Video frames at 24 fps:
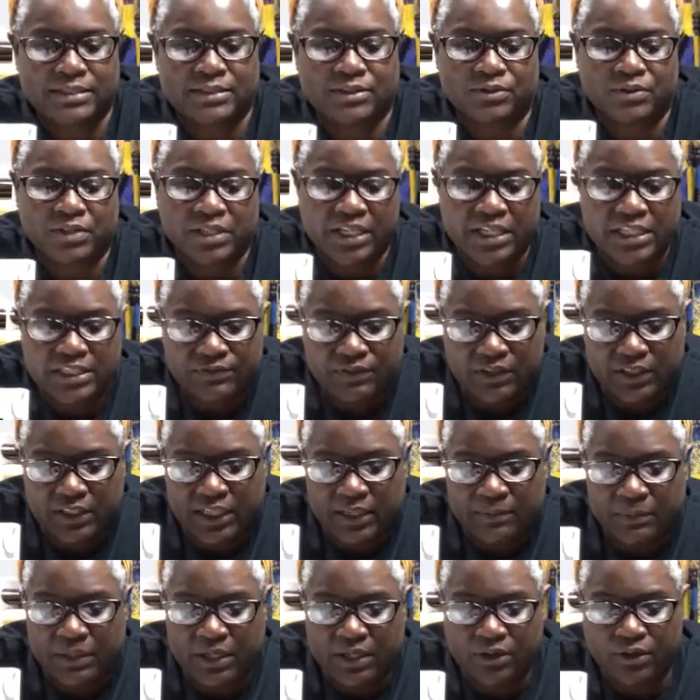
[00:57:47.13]
So thanks for
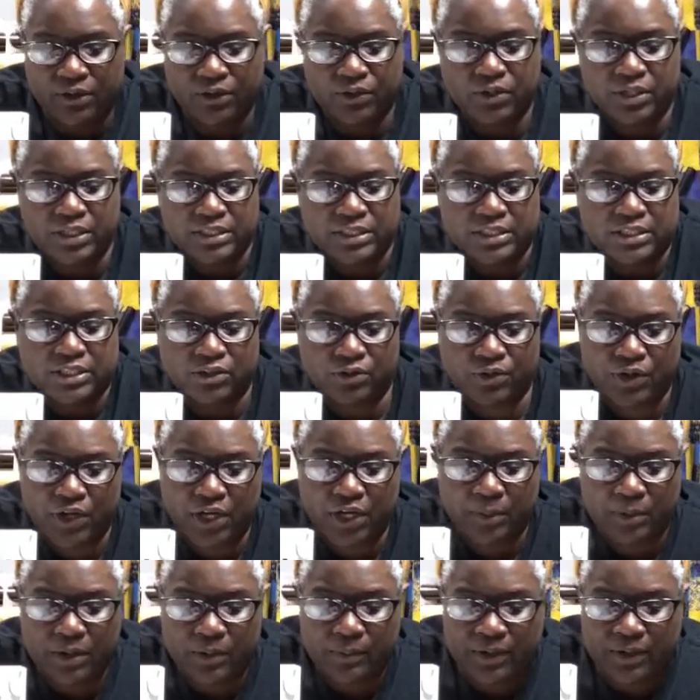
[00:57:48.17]
letting me know you can still
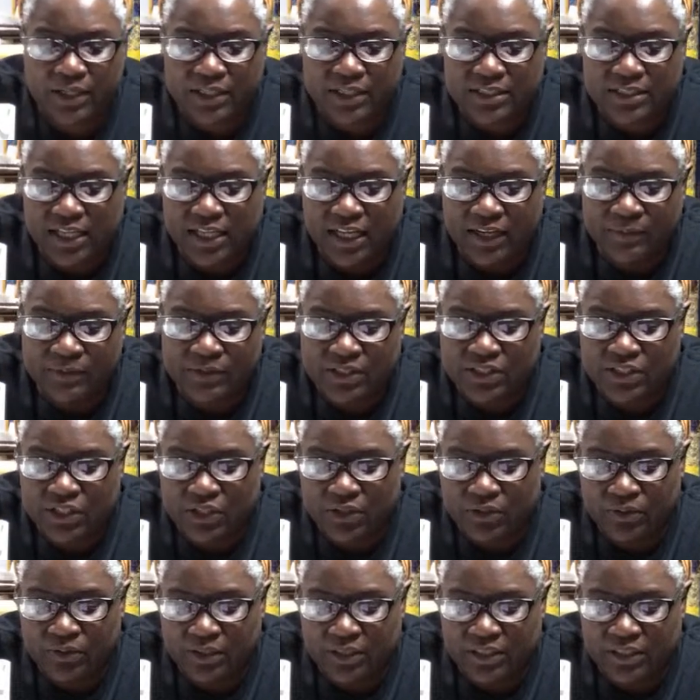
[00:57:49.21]
hear me because I was
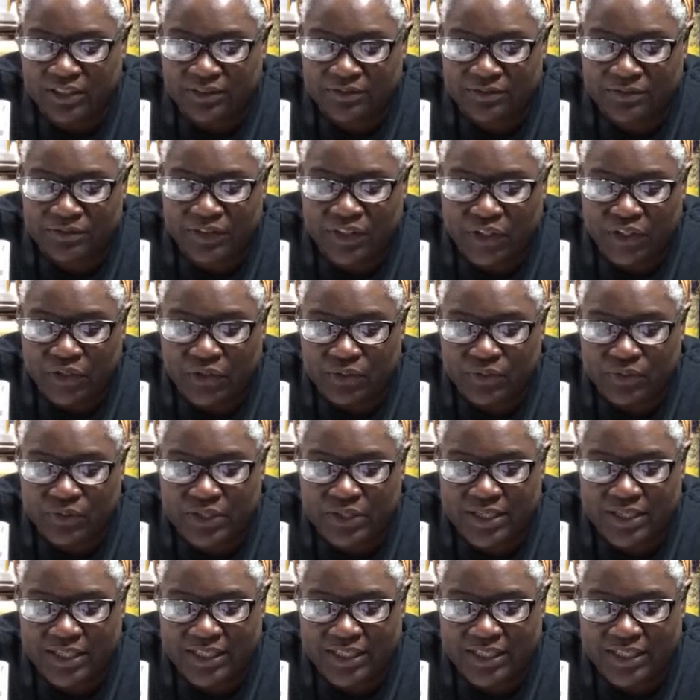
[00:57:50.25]
totally confused.